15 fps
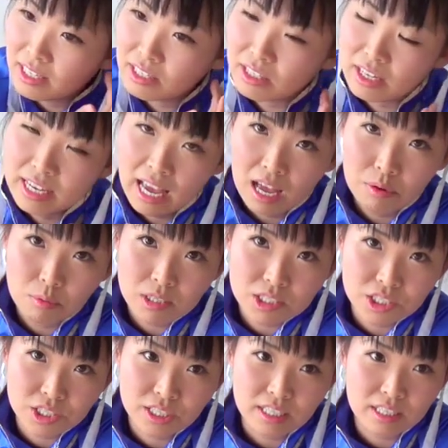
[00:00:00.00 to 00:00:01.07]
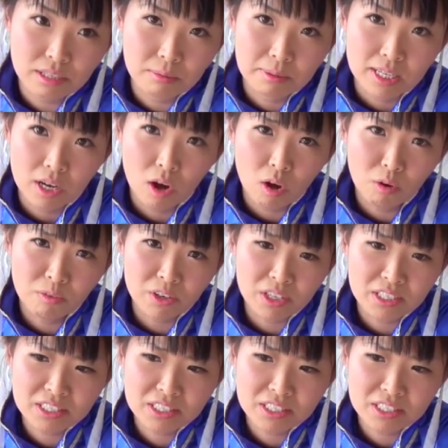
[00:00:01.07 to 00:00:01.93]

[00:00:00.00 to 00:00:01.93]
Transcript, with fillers: you know if I watch it, it'll be over.